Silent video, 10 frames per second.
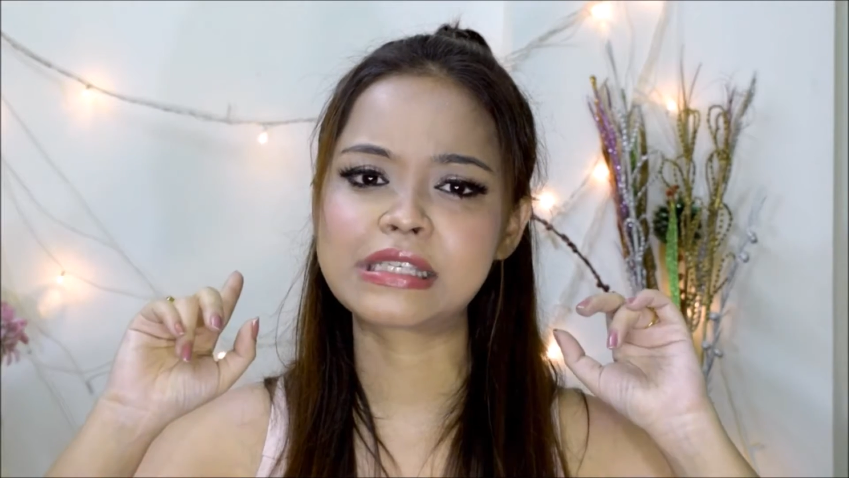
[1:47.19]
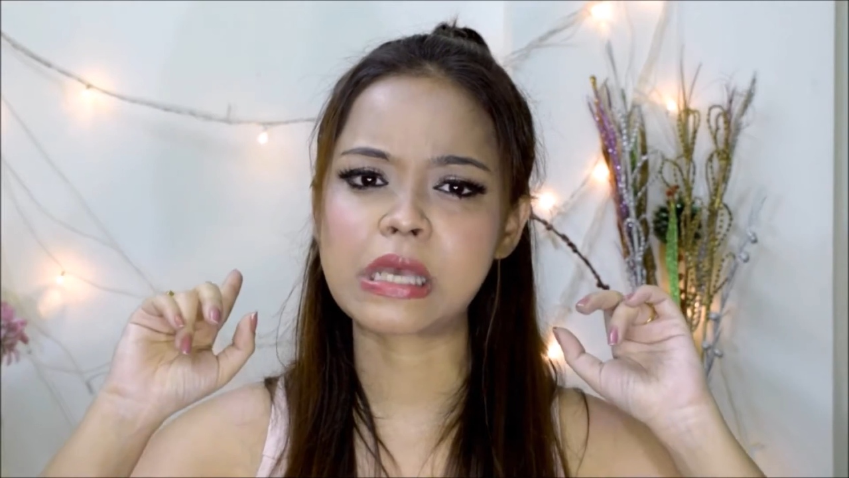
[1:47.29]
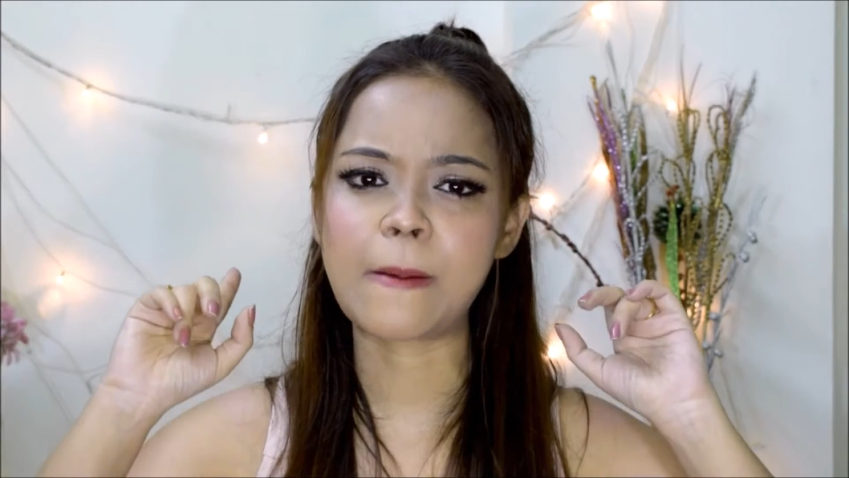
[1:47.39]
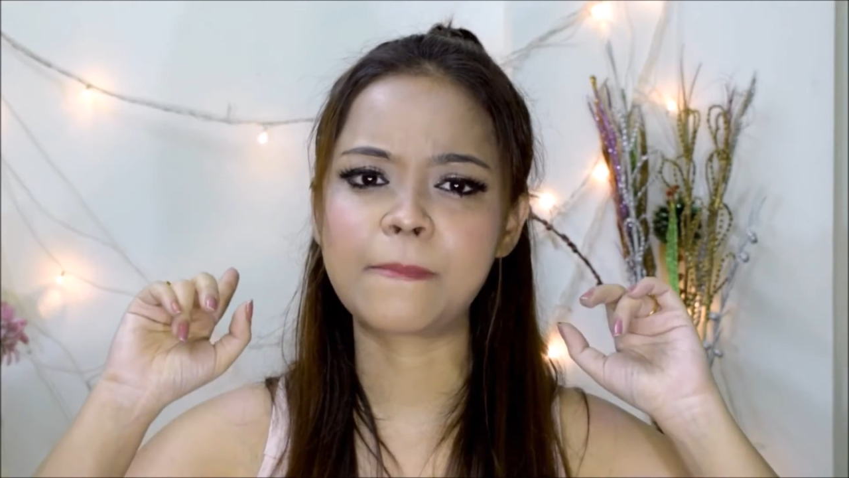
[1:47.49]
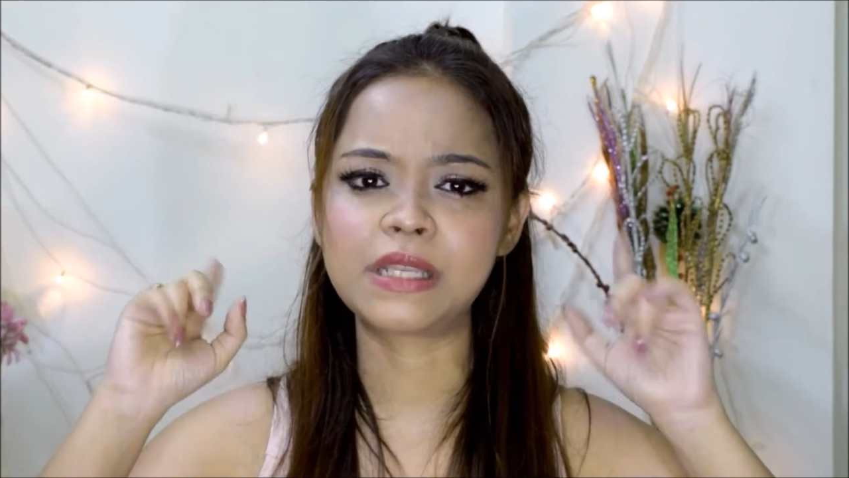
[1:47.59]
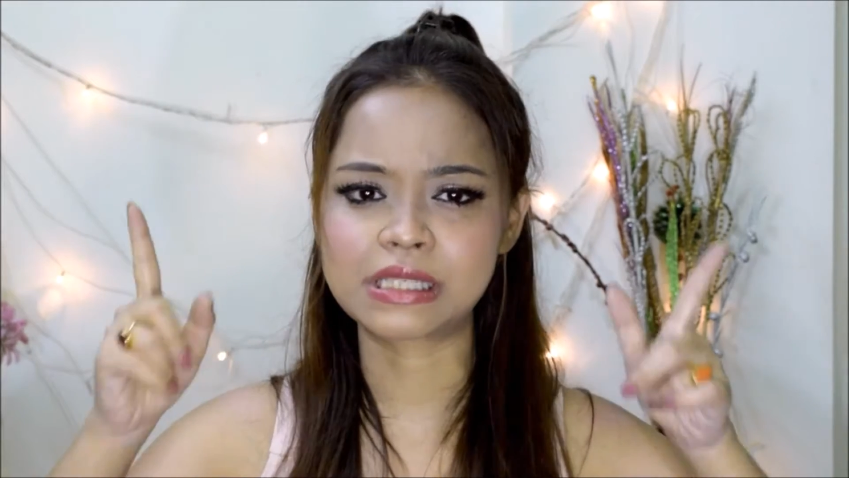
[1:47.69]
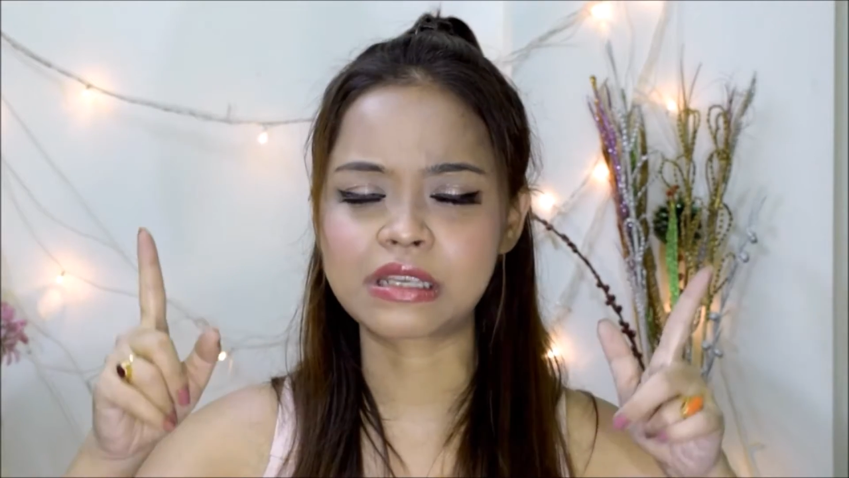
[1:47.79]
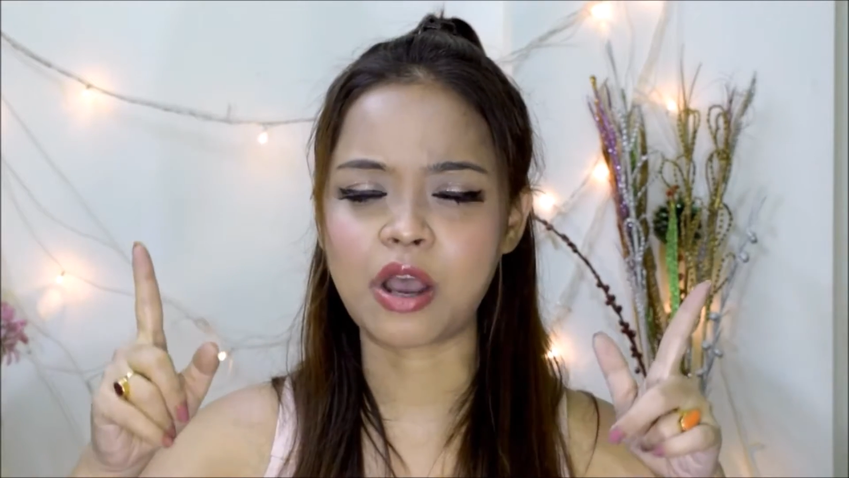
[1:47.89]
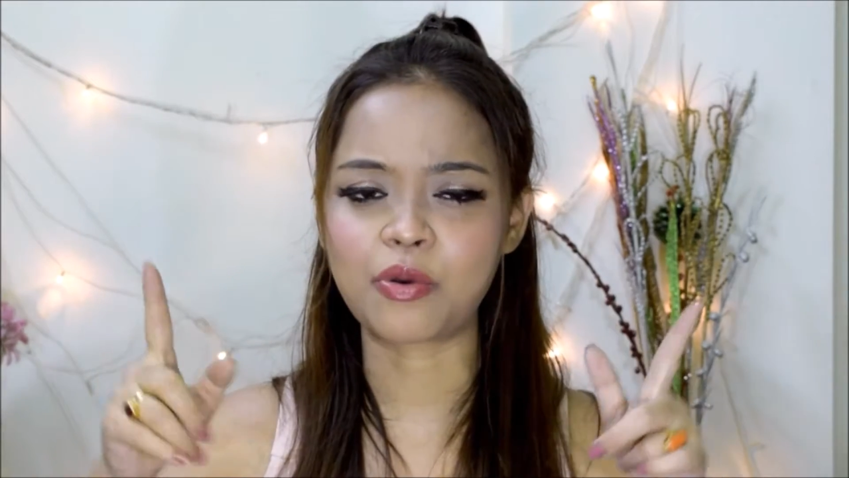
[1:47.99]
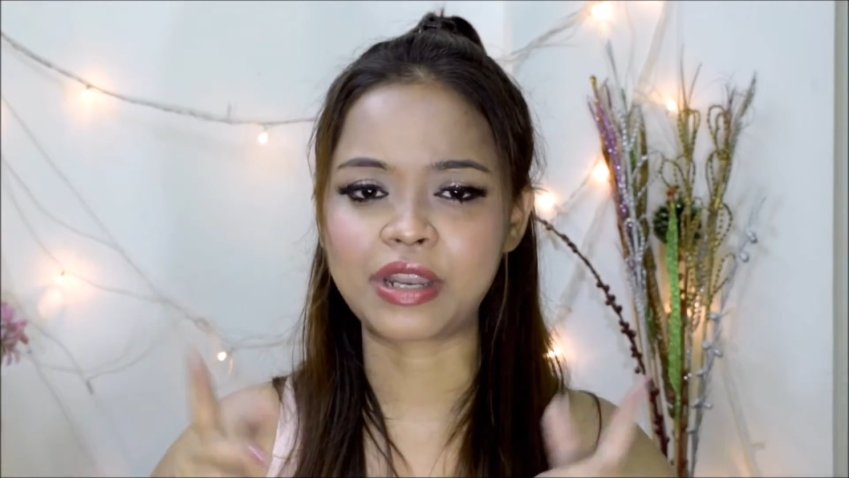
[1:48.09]
some
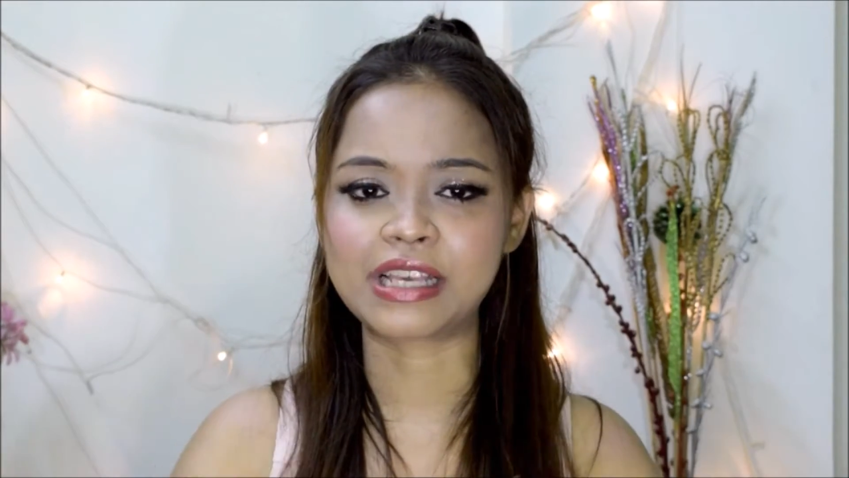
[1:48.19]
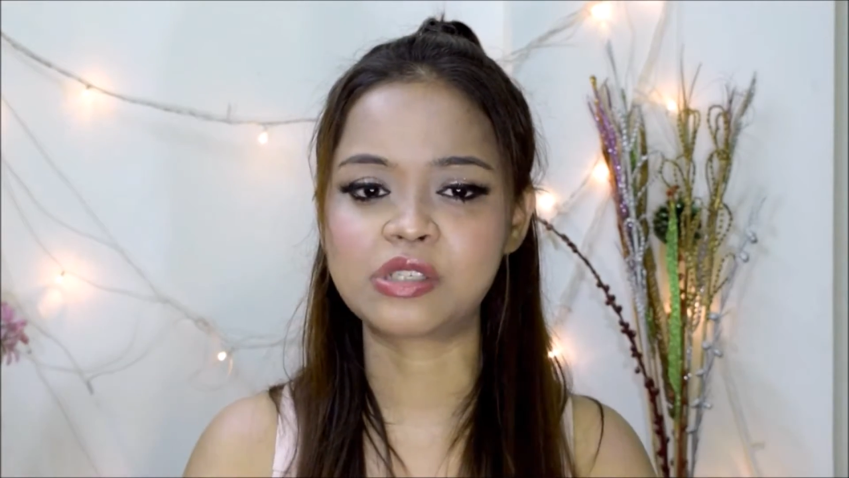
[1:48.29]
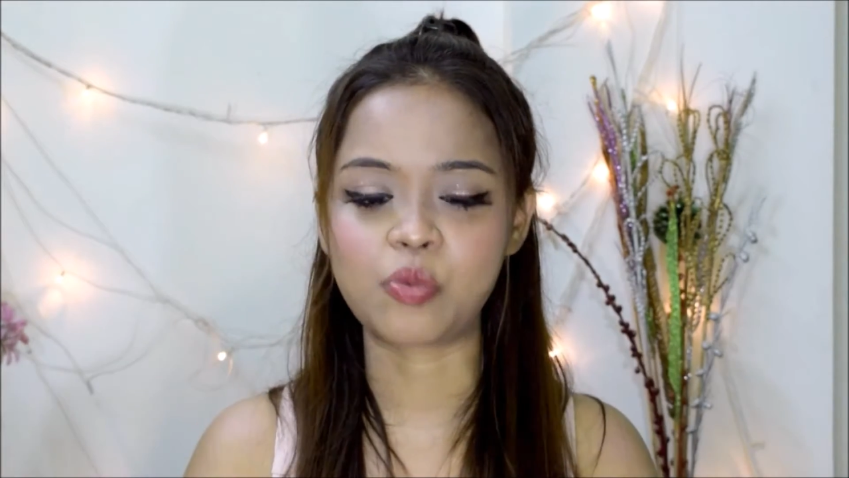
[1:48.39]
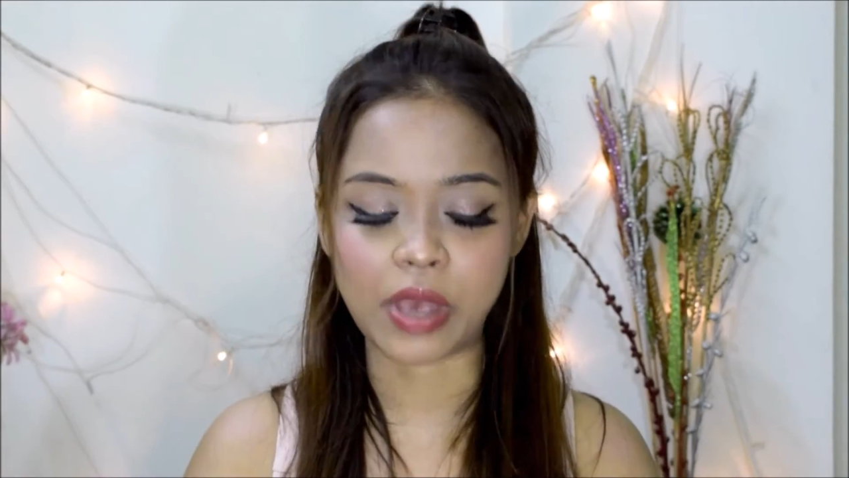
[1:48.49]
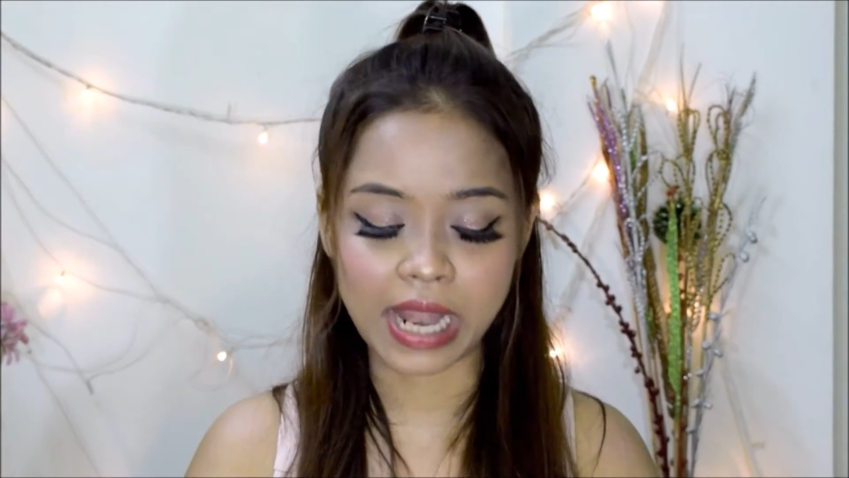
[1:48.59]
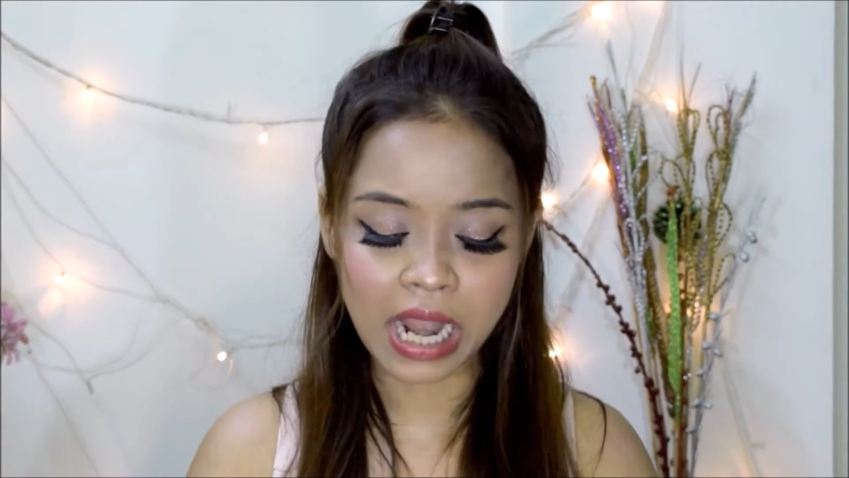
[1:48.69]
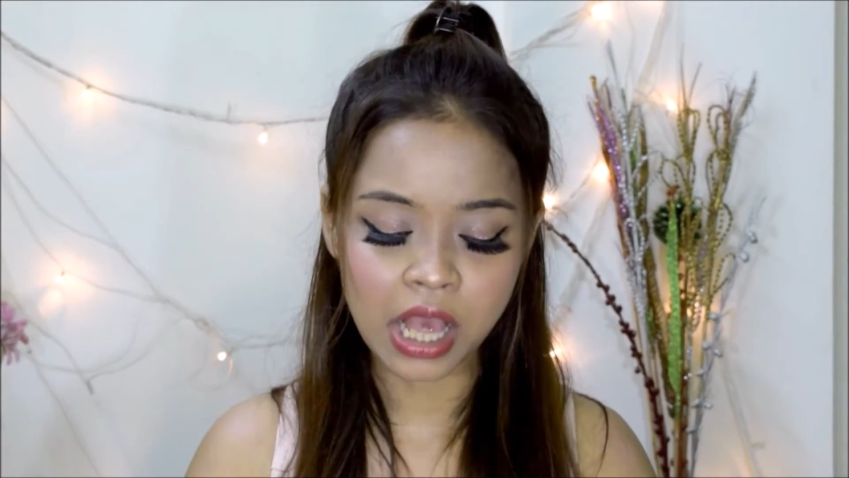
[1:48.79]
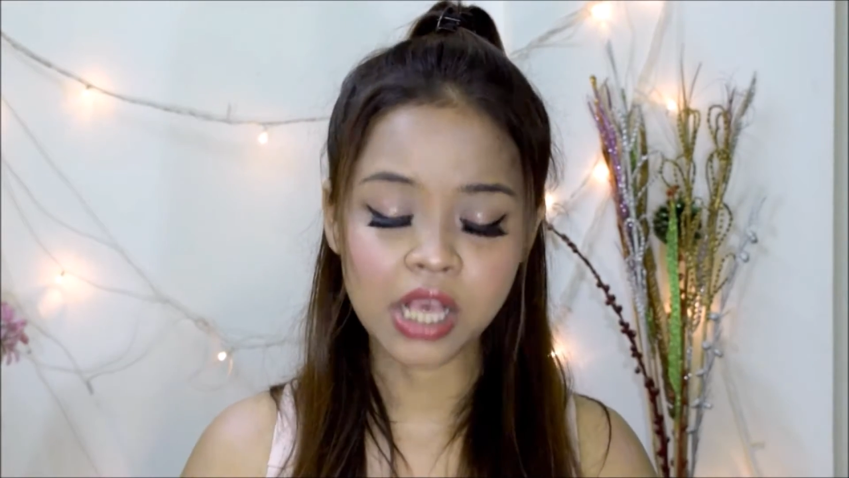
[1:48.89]
discount as well.